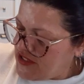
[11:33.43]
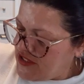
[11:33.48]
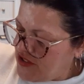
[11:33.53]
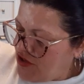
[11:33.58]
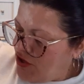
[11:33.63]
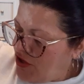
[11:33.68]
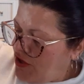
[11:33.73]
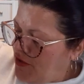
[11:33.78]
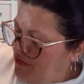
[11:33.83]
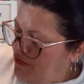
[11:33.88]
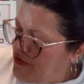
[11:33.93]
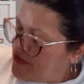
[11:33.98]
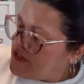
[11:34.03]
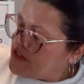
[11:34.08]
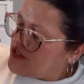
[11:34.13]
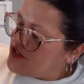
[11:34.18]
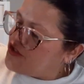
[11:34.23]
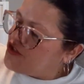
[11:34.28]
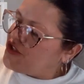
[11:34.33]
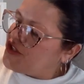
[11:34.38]
in the
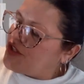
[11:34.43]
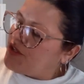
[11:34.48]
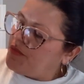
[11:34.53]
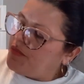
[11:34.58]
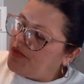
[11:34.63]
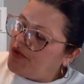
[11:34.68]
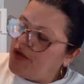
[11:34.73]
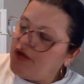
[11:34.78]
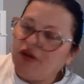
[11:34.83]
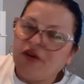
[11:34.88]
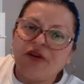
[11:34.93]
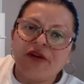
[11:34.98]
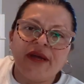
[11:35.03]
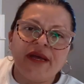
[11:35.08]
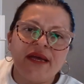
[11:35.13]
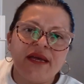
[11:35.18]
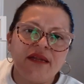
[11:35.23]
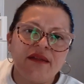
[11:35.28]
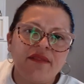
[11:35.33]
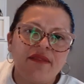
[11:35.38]
armrest that she could put her
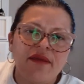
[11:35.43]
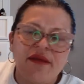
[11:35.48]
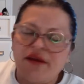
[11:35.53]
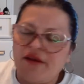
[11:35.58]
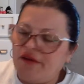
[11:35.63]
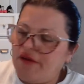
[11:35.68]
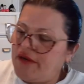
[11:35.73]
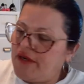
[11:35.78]
head there,